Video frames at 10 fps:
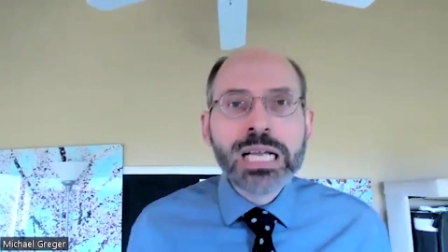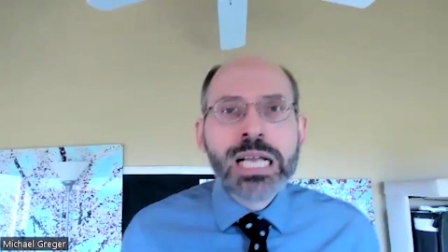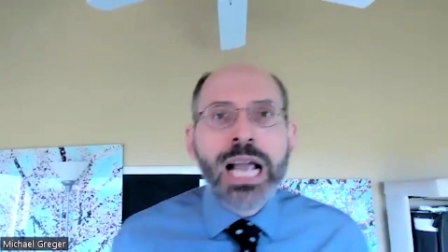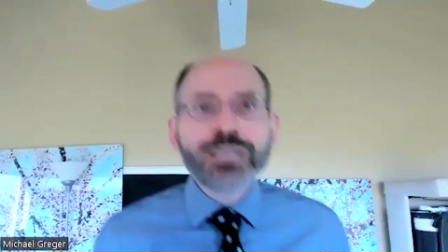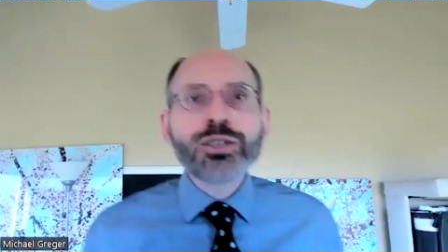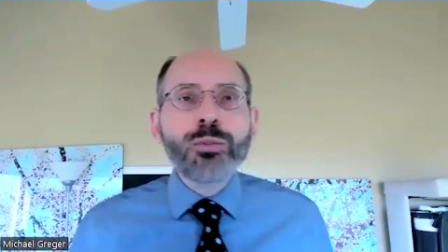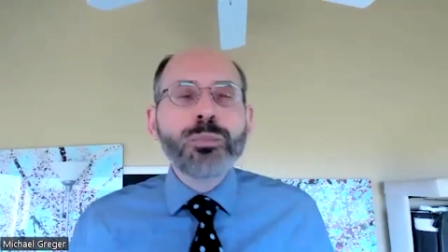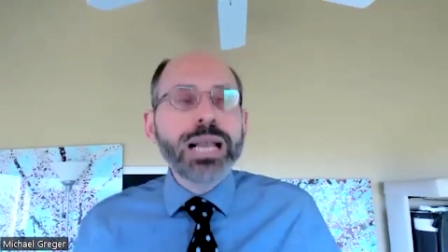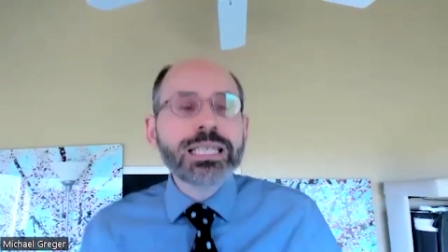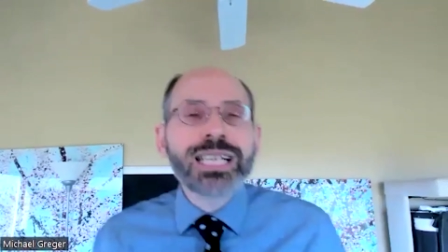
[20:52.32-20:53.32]
And so
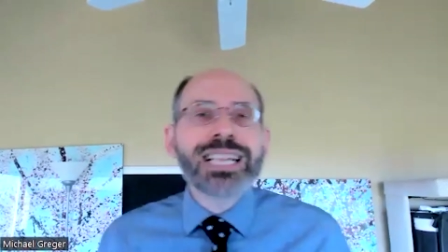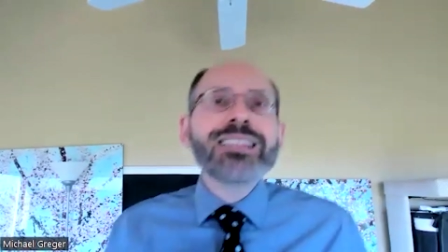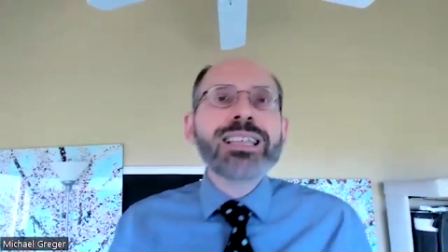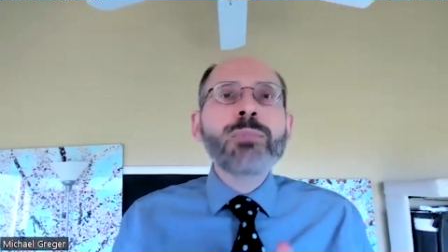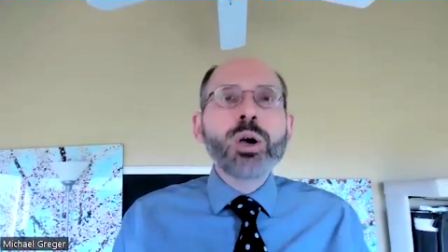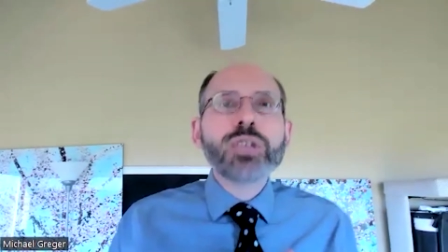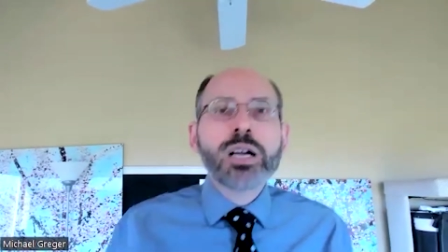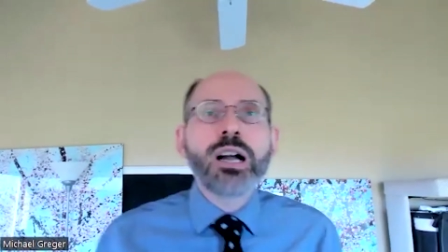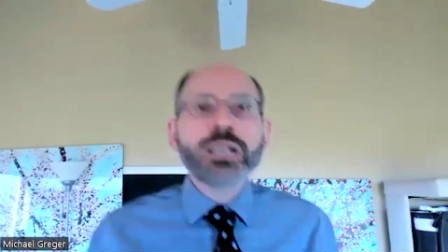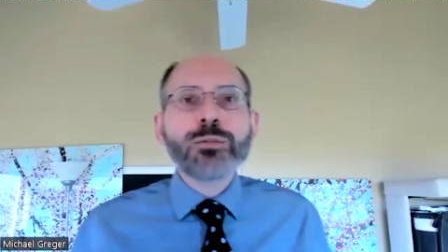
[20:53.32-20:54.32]
basically the most
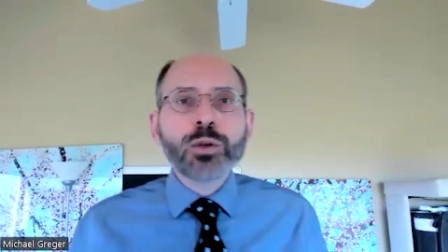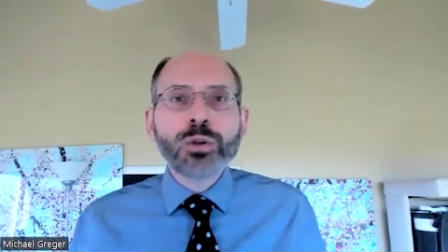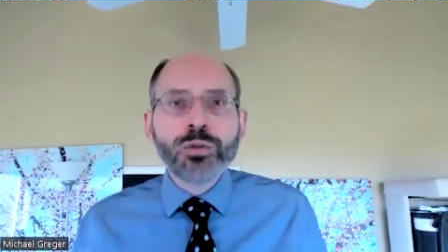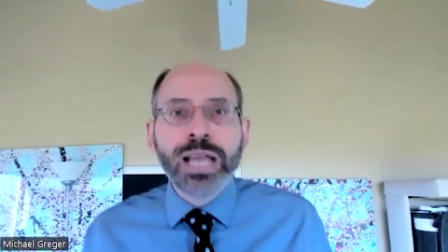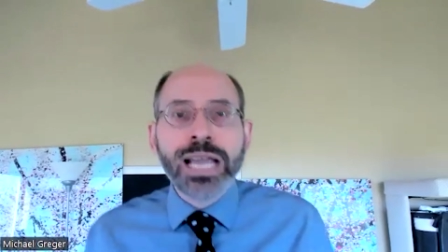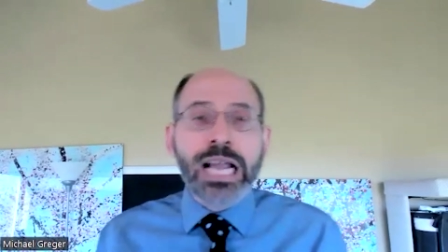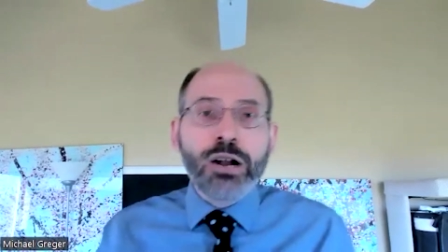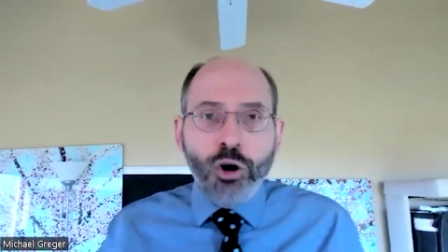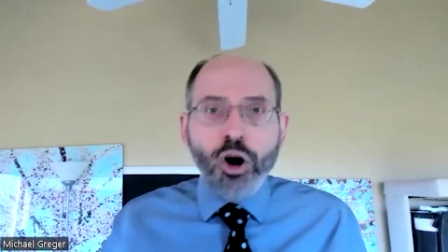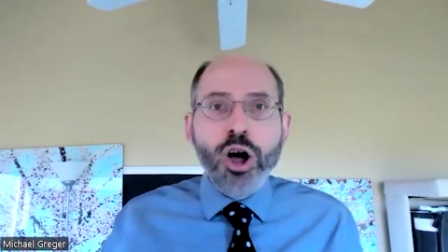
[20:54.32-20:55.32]
uncontroversial thing in
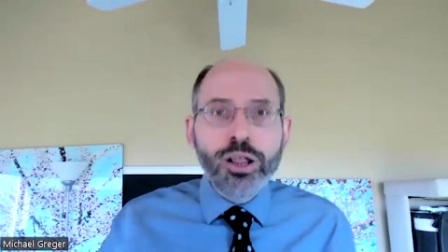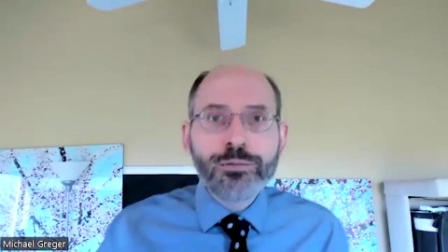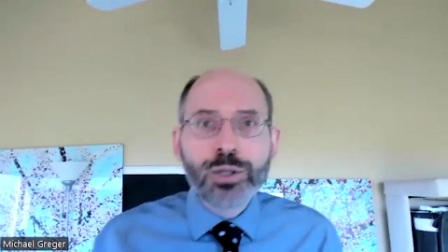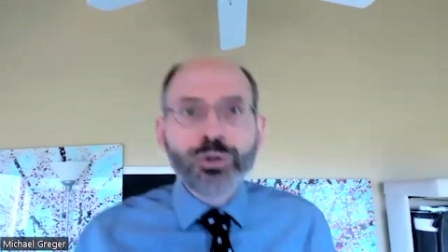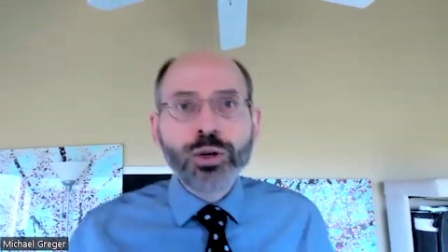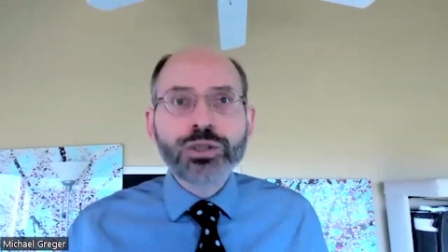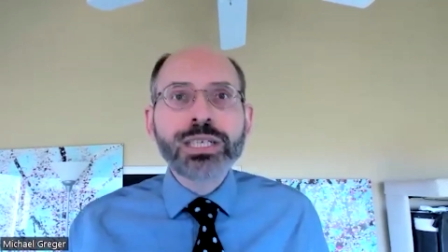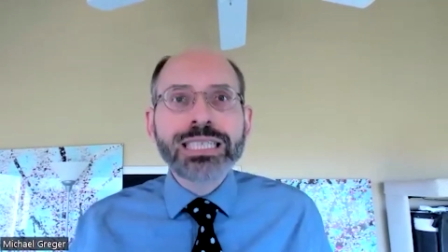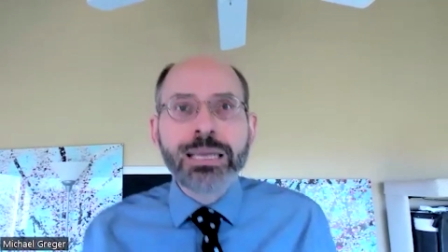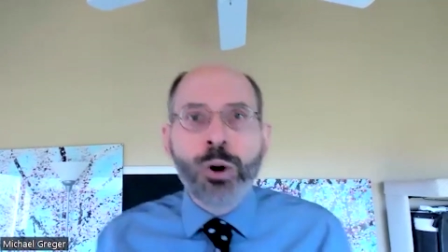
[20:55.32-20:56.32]
all of nutrition is
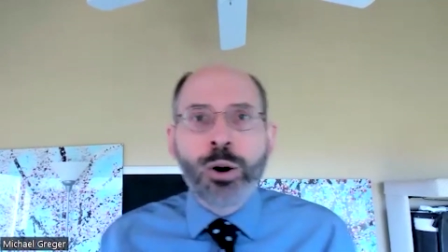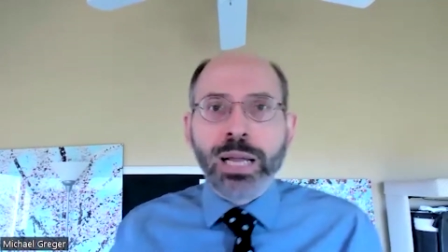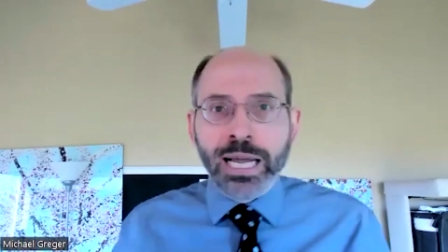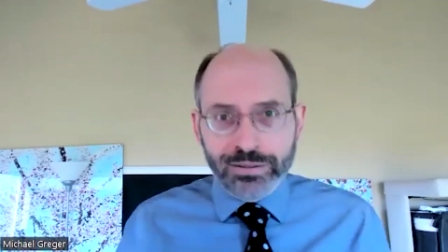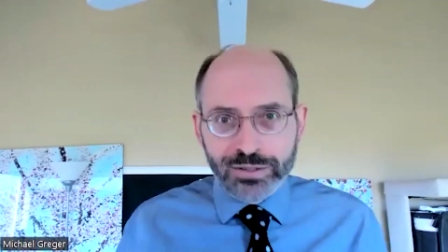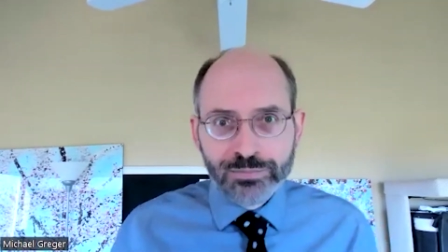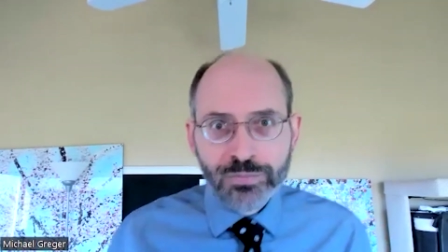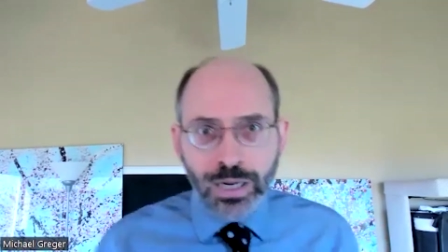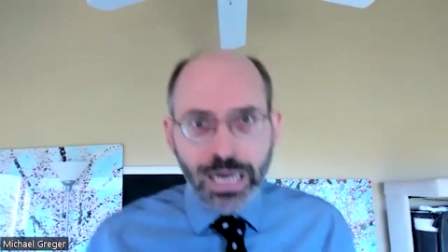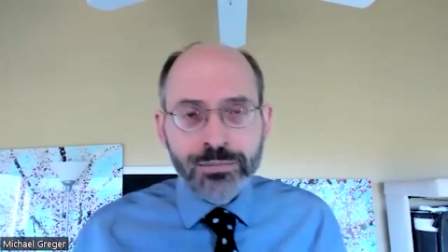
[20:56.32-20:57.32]
eat more plants,
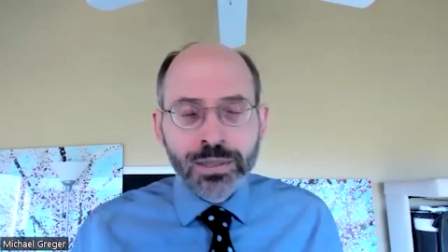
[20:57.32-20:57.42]
right?